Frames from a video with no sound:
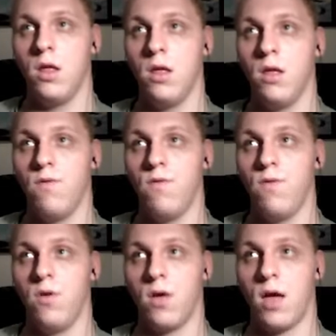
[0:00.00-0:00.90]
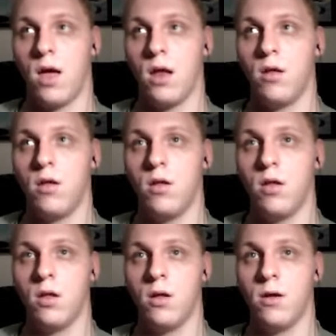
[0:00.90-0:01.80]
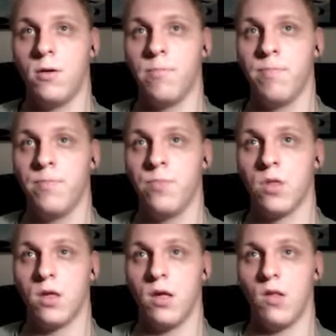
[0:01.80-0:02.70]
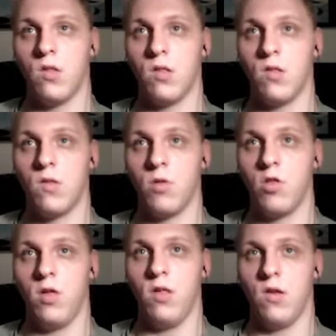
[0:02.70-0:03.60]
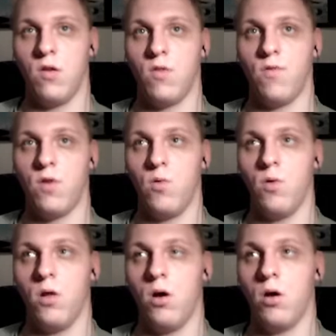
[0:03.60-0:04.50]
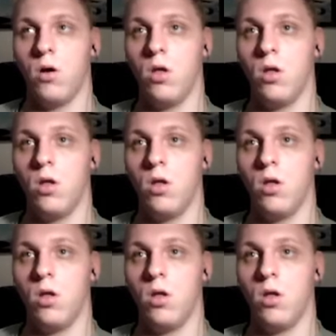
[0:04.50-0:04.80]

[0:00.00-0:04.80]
if you can, because it's much easier to follow along,